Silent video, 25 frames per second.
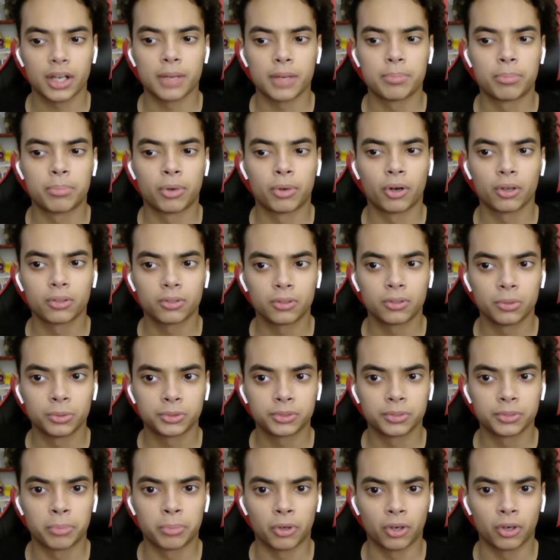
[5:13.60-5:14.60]
And a burglar who wants
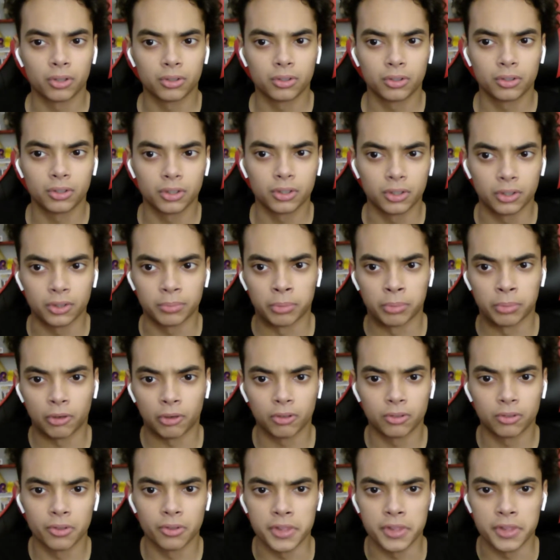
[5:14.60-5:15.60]
to
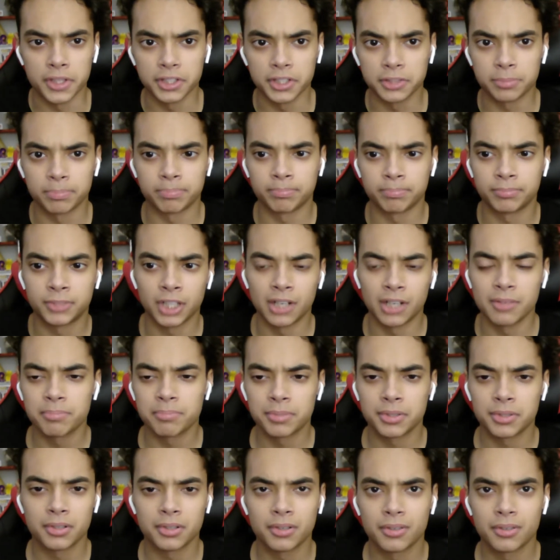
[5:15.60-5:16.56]
burgle this dump?